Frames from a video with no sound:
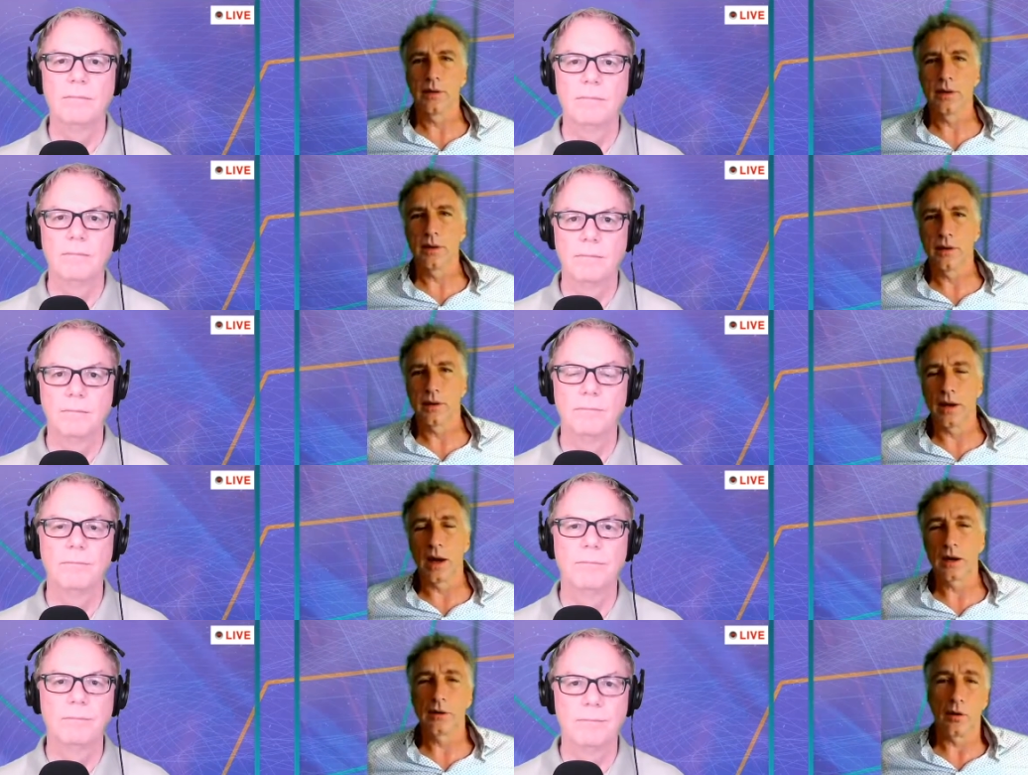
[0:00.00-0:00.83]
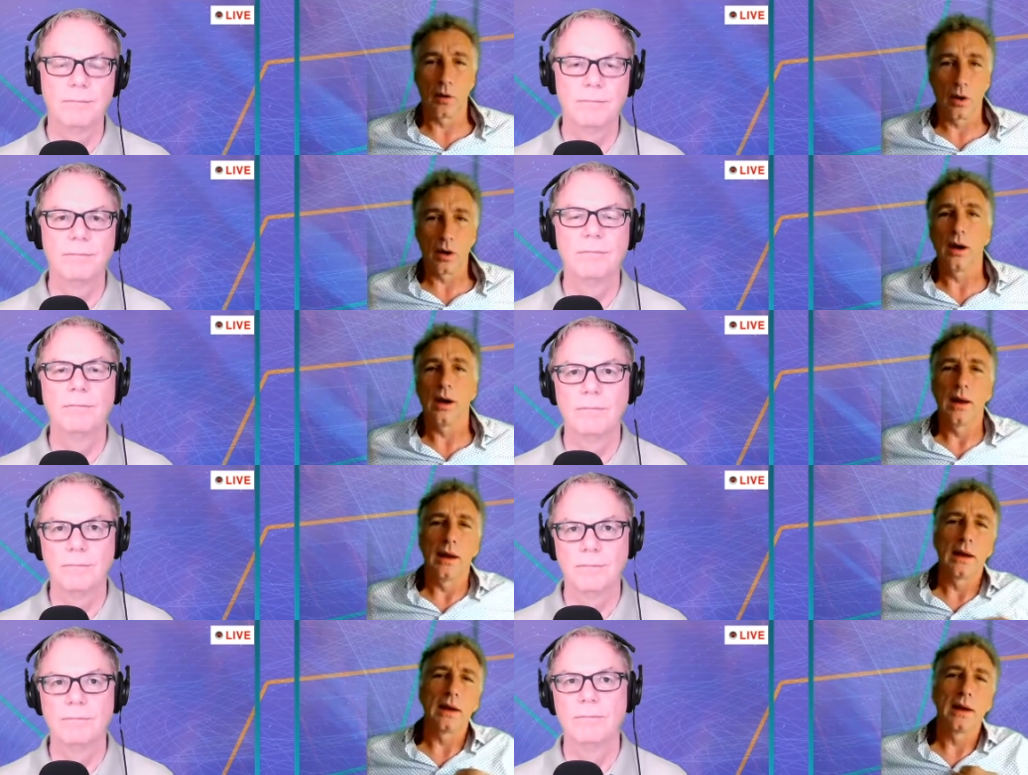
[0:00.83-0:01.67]
Speaker 1: the doctor or
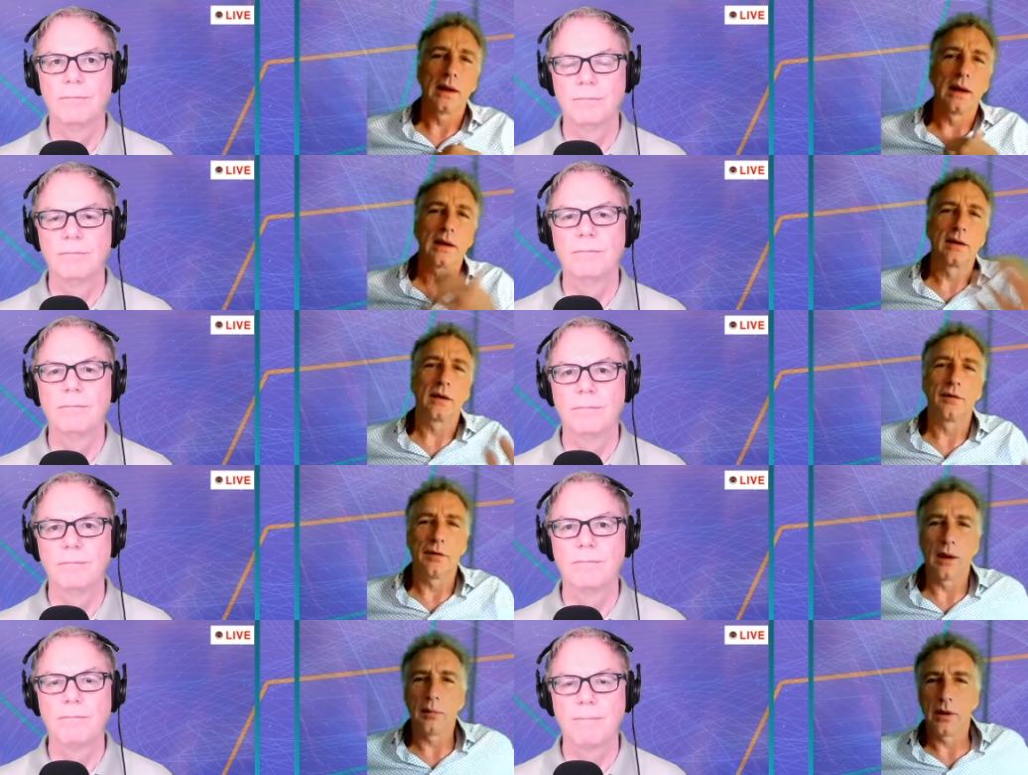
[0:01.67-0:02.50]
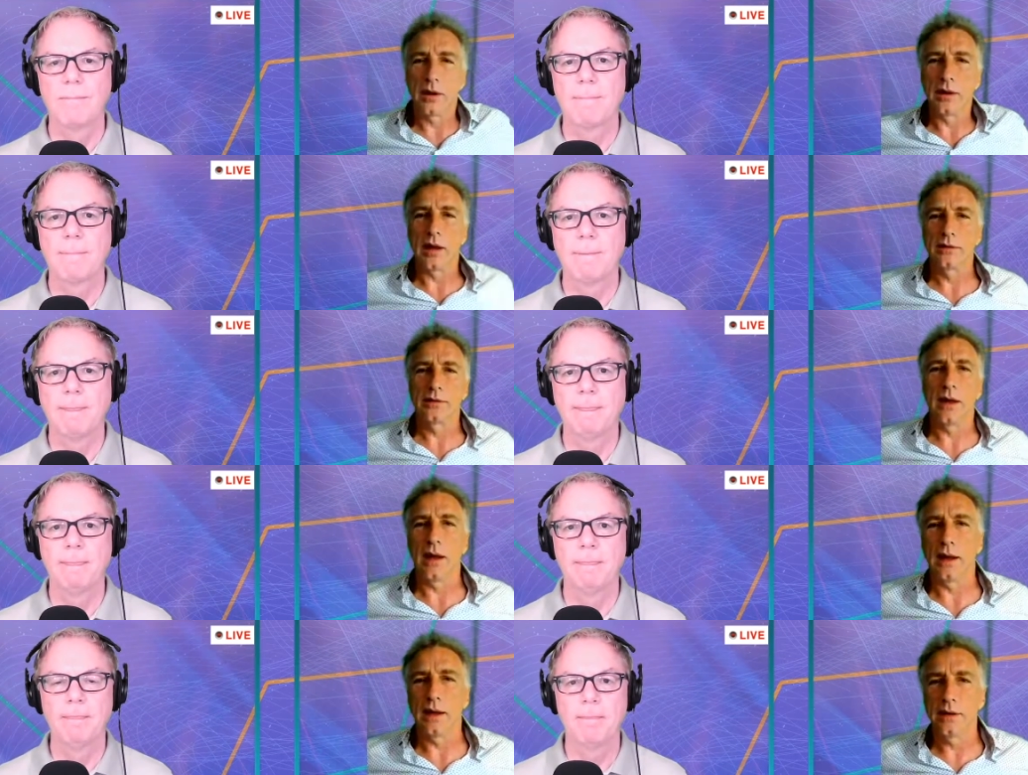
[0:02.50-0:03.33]
can connect to their family on the
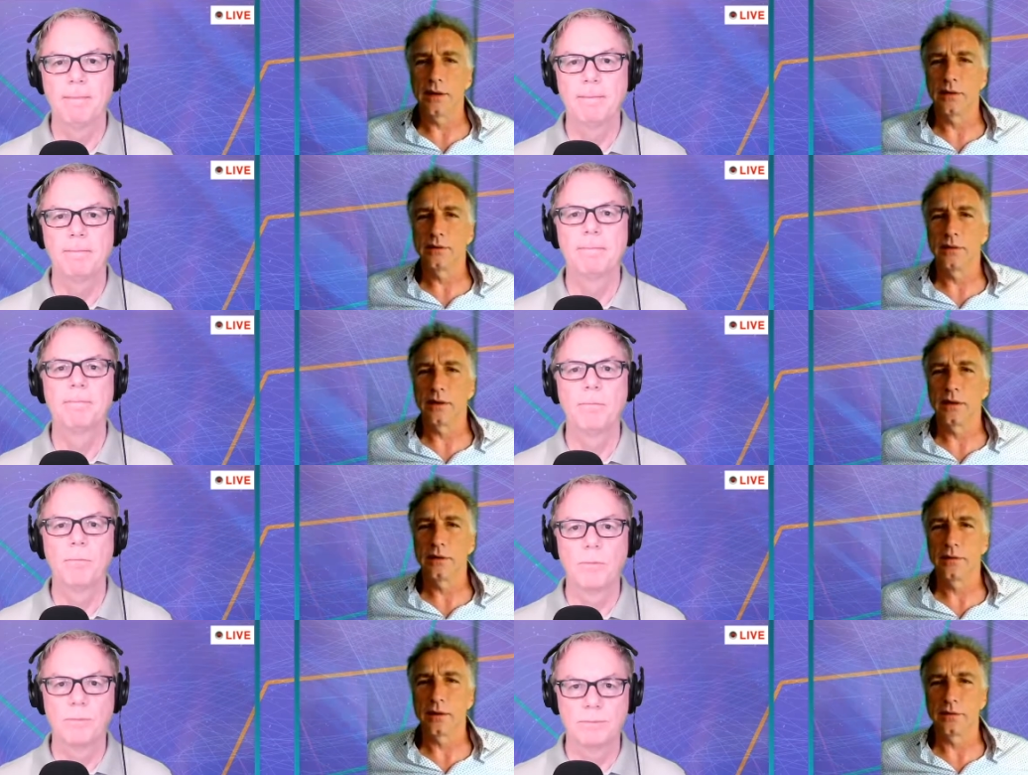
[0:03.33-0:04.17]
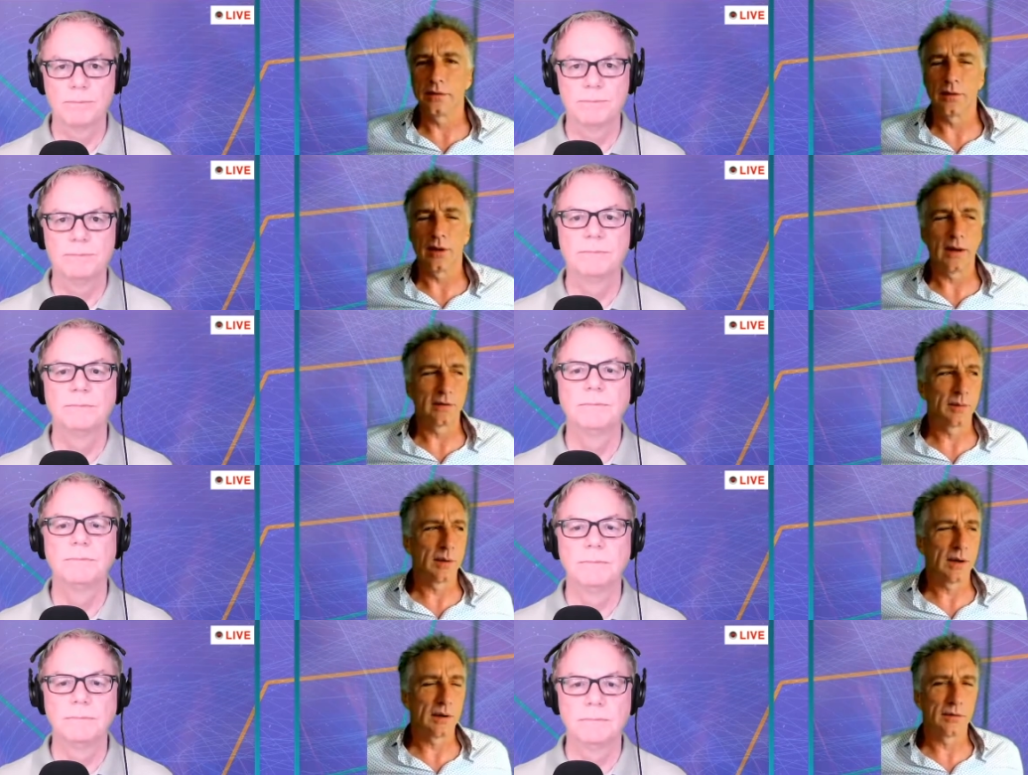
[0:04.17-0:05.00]
outside. You know, it's a, it's such a tragic
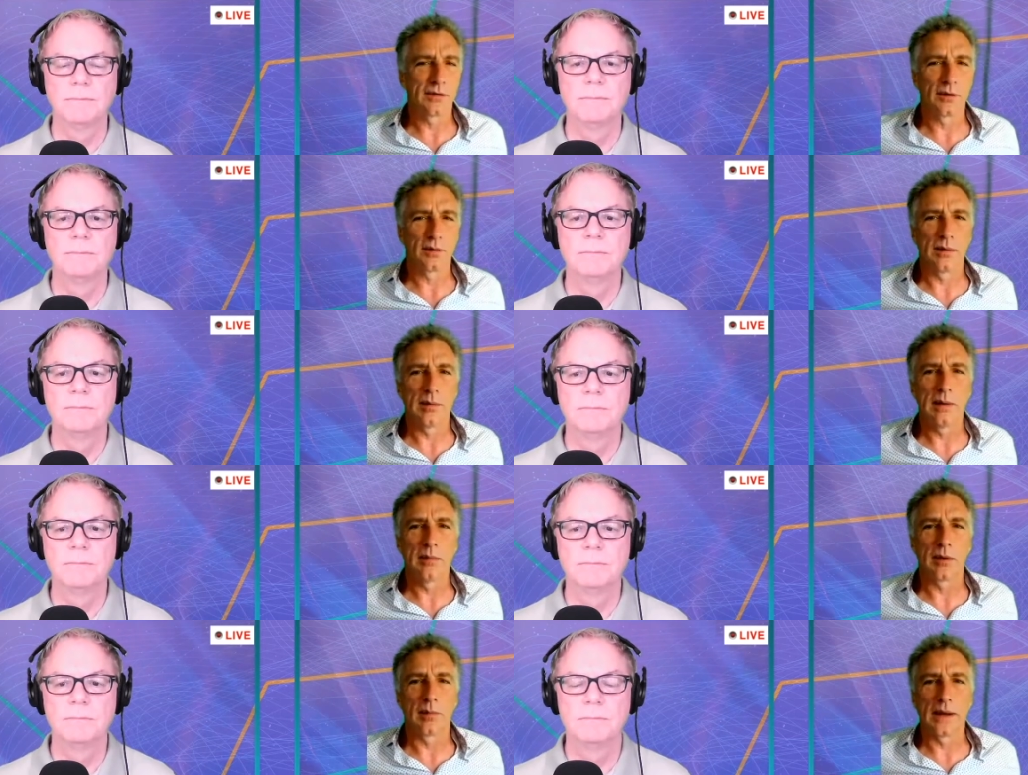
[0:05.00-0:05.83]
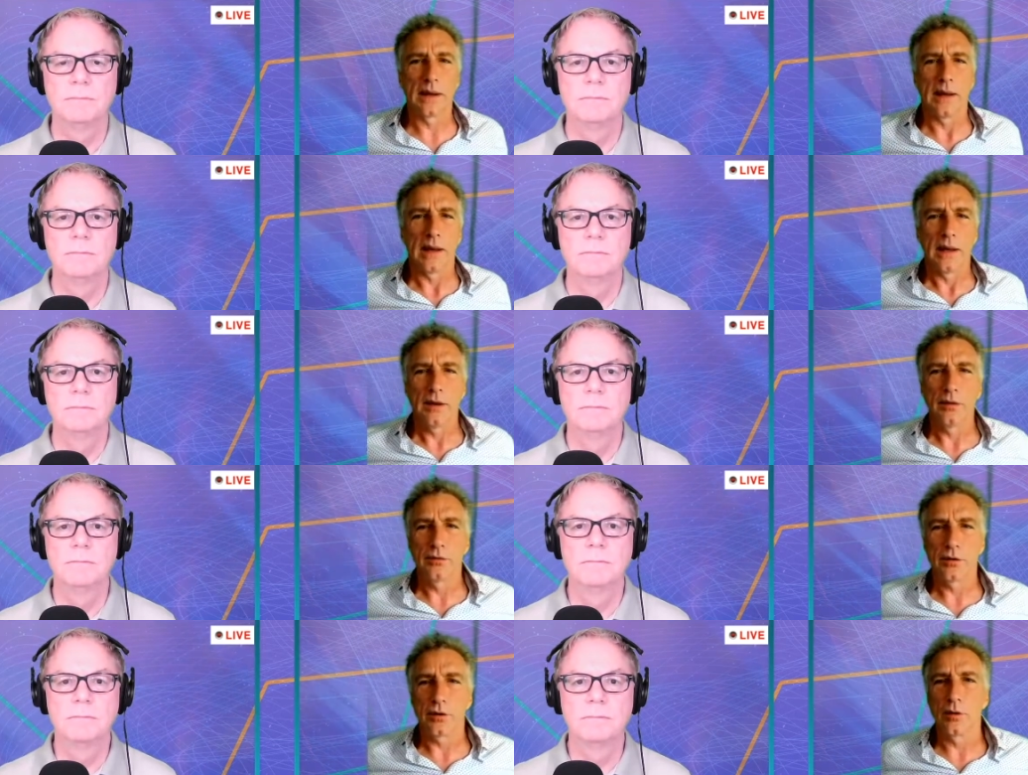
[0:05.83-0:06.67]
period for so many people, but you
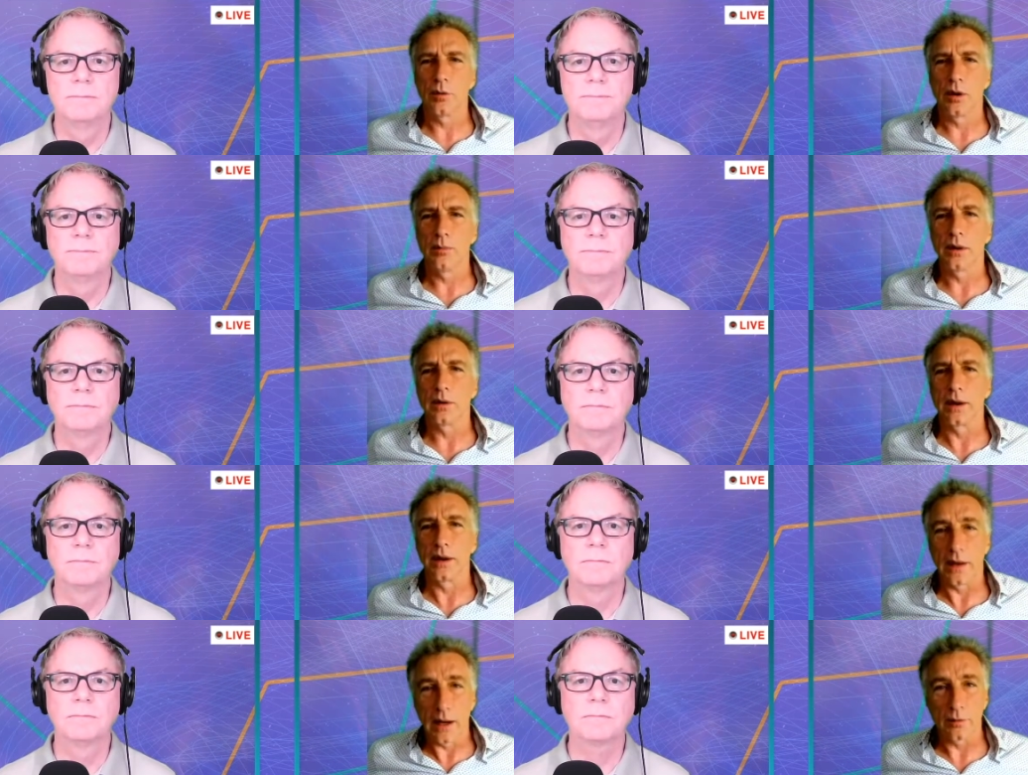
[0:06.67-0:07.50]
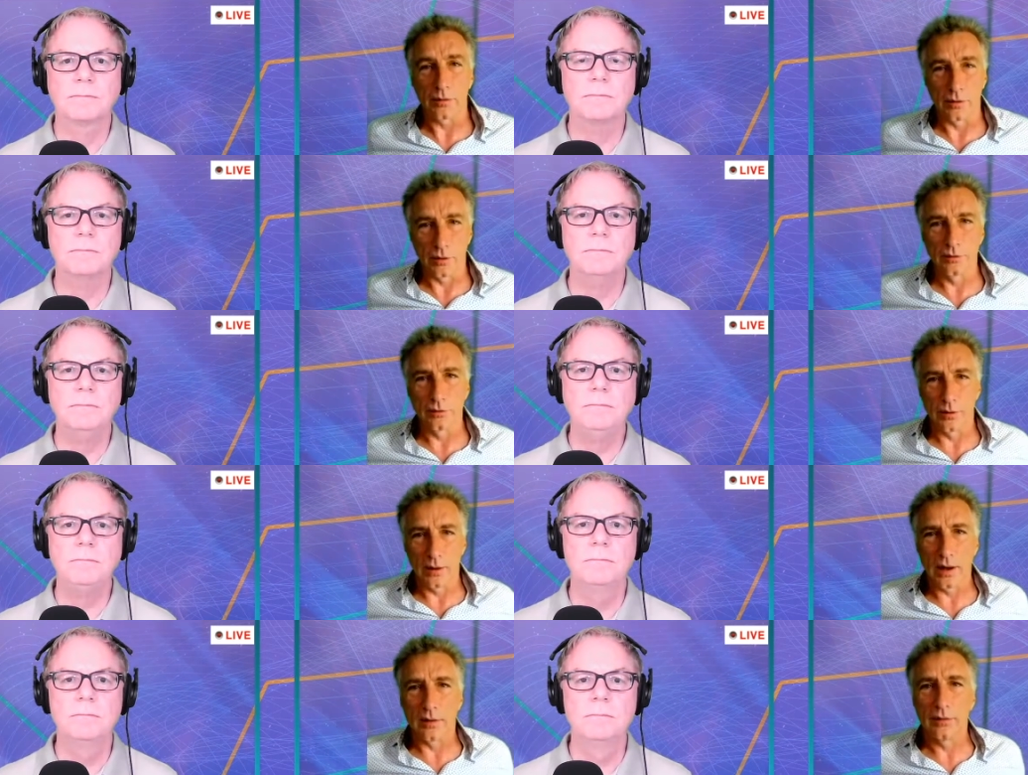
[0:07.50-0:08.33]
certainly want to be able to connect with those you
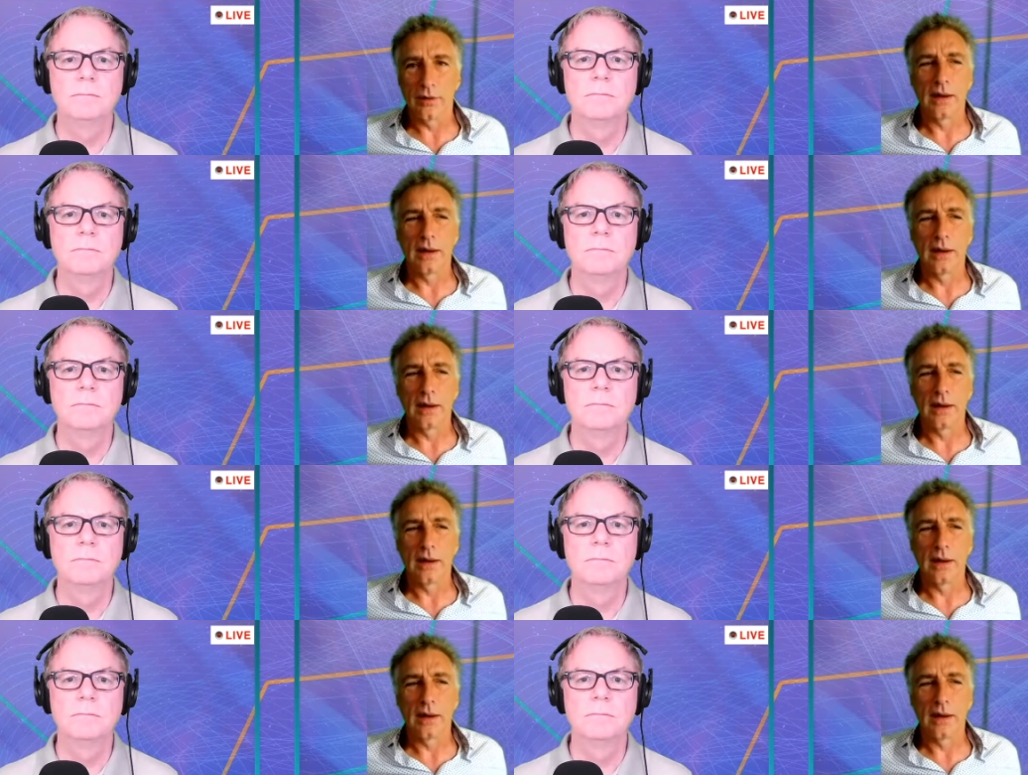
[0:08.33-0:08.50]
love.